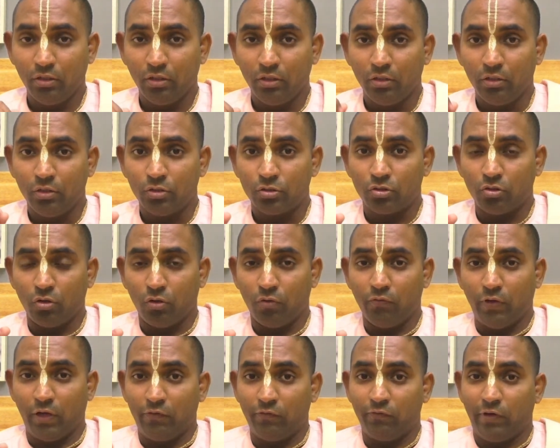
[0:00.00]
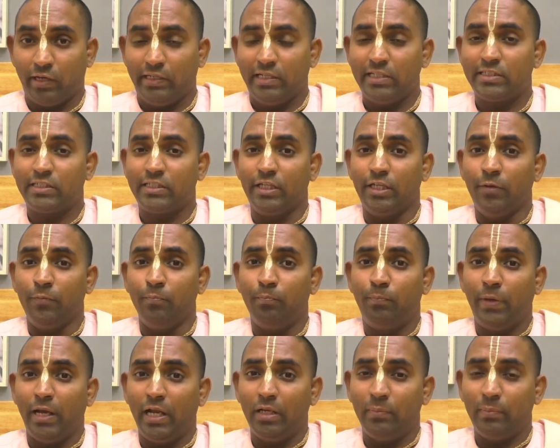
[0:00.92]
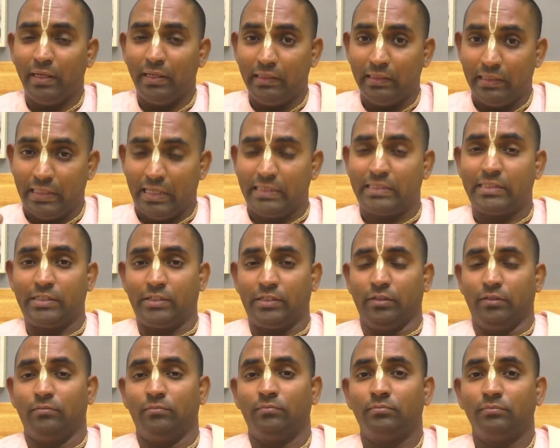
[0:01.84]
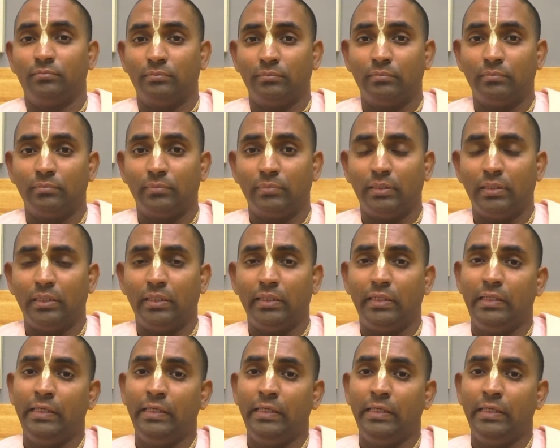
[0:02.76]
So when one is impelled by lust, he